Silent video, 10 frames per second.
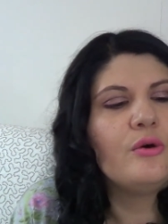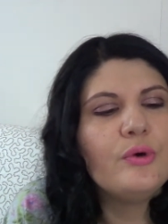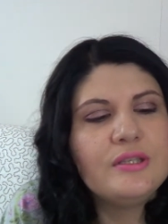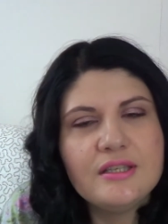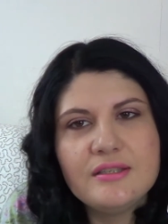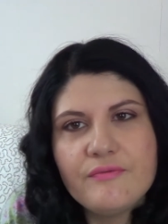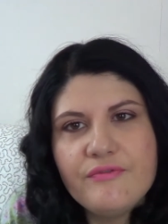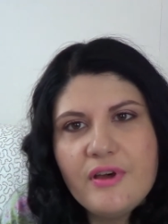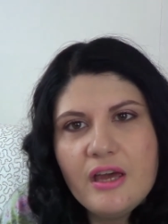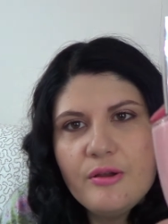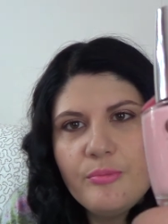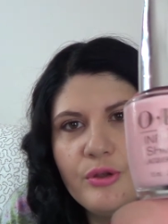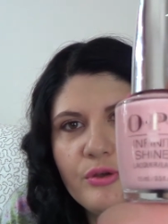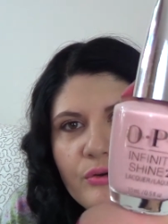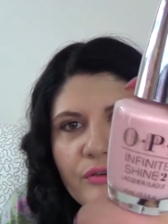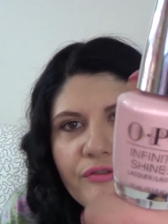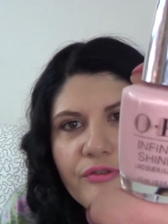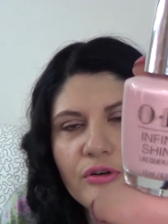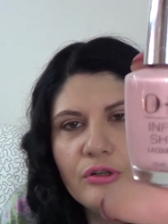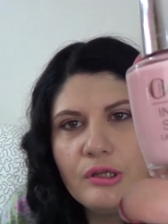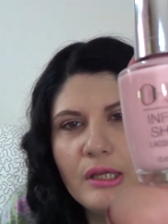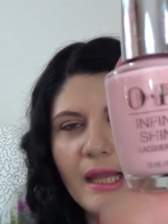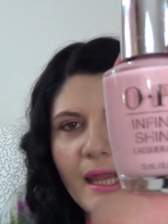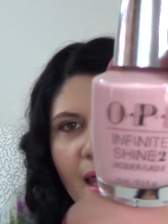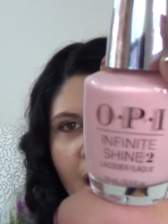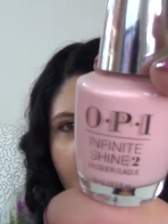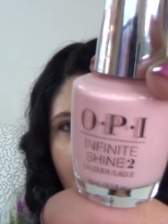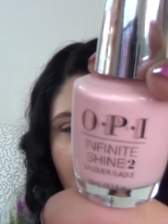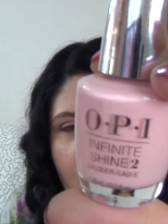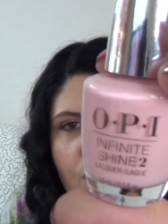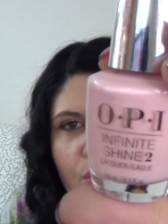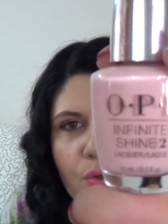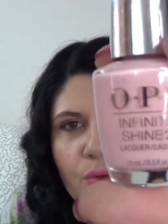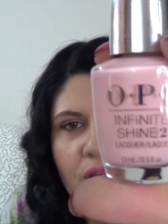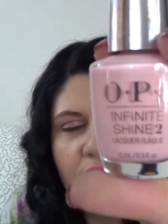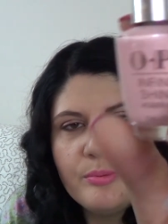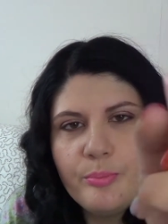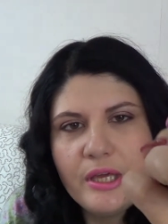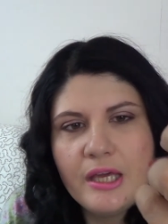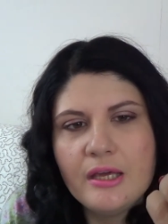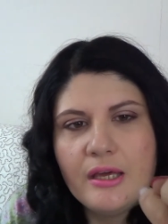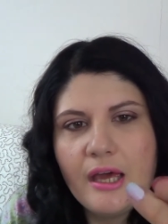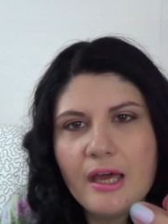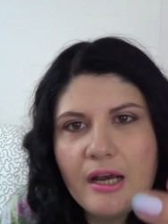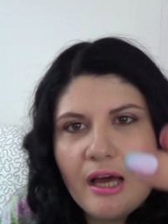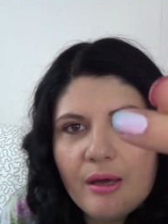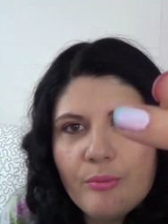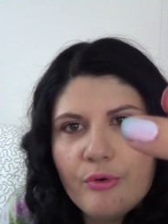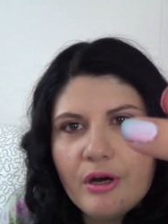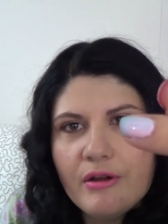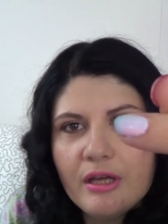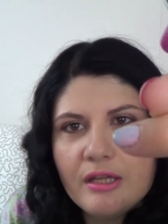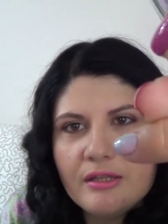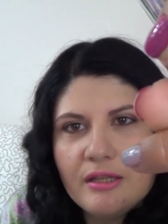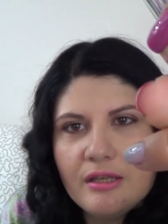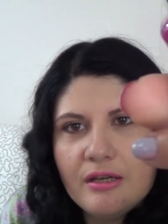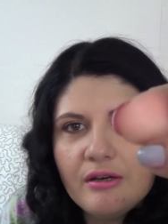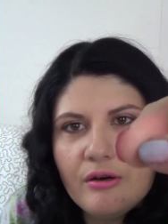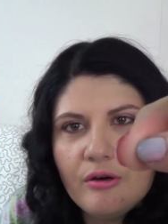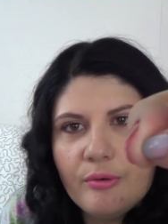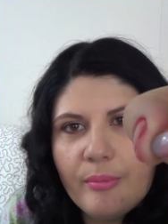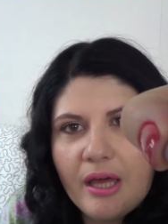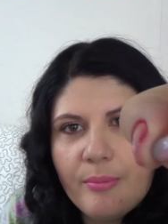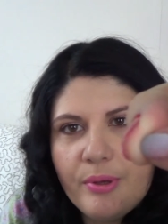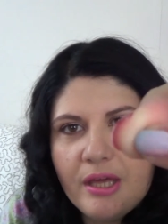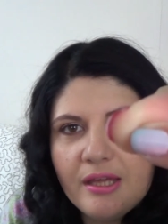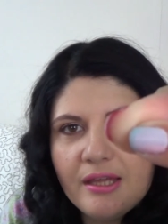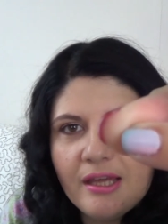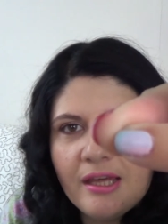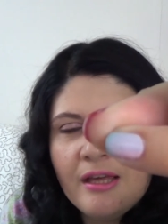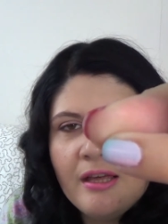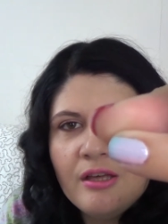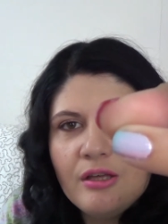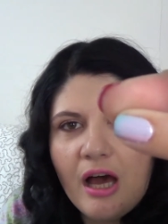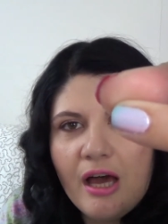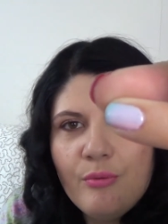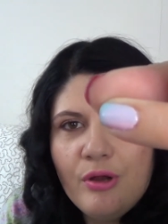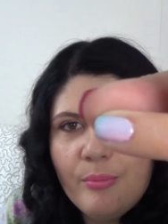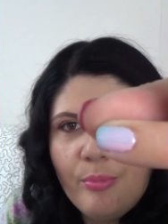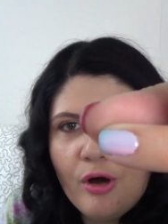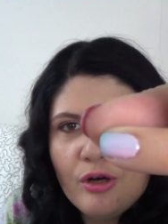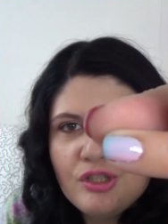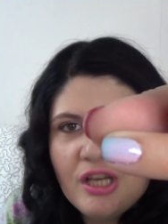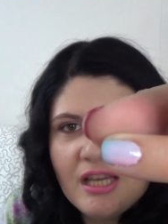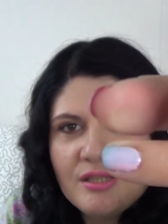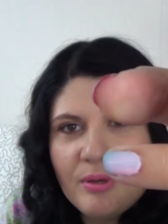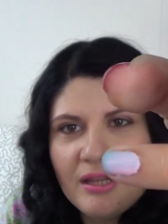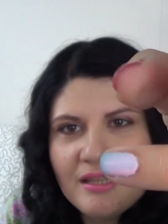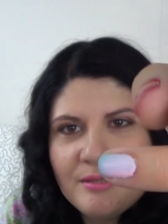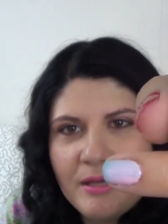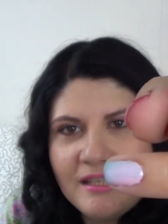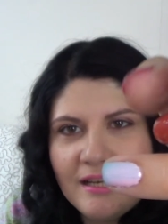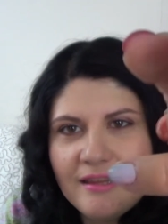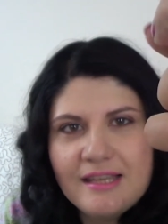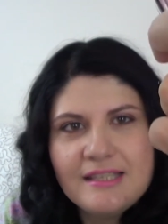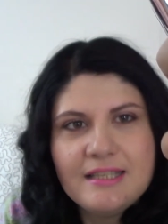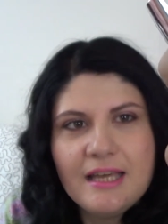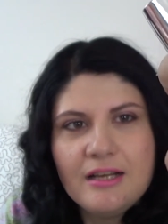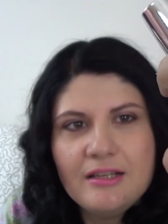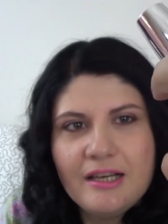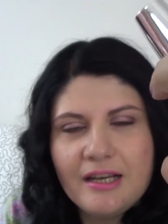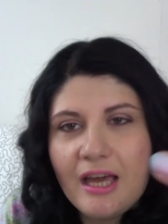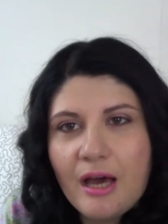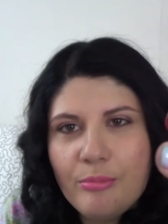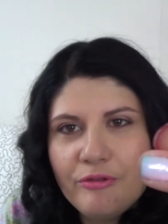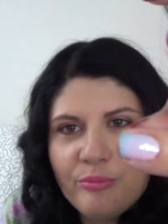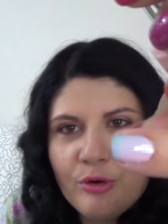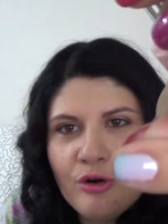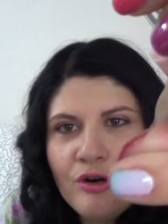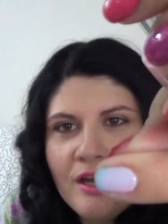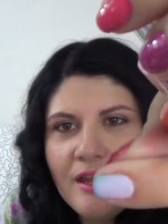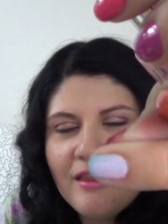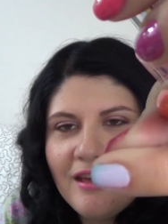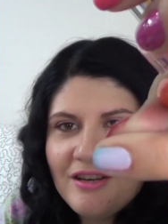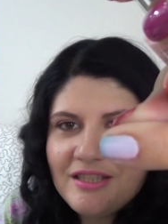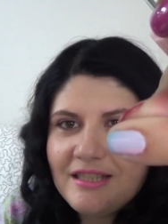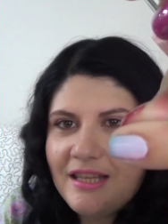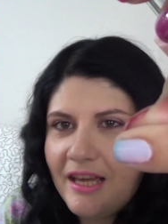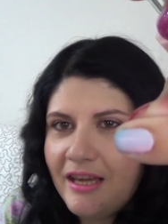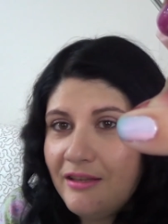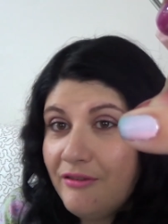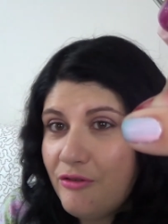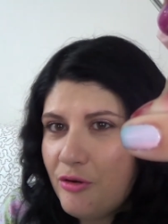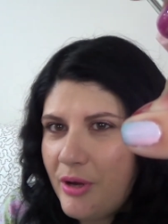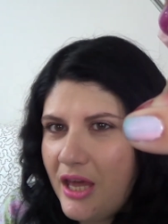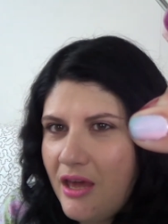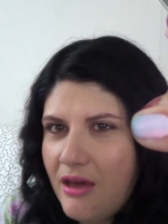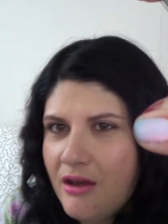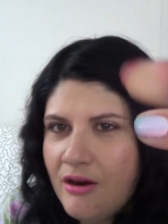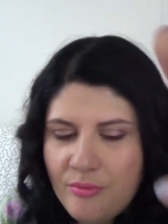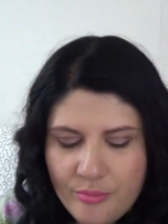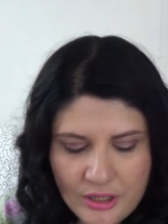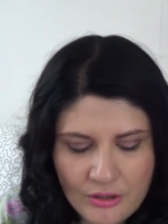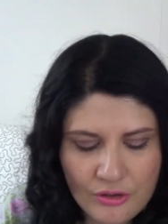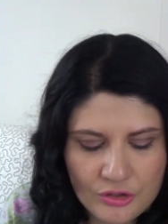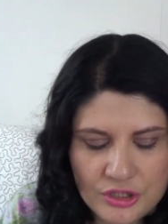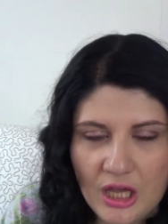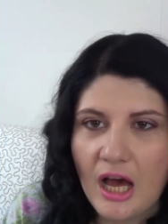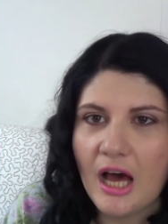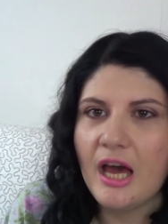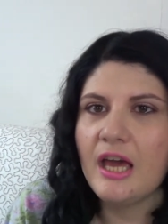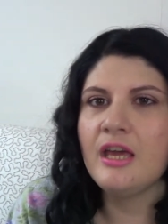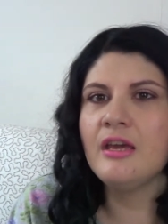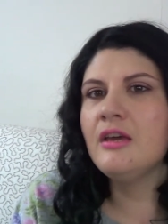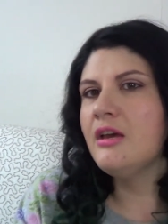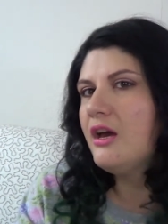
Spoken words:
which is a very beautiful light nudist pink, and I'm wearing it here on my pinky. I will apologize, but especially this nail and a couple more, they're stained from my hair because I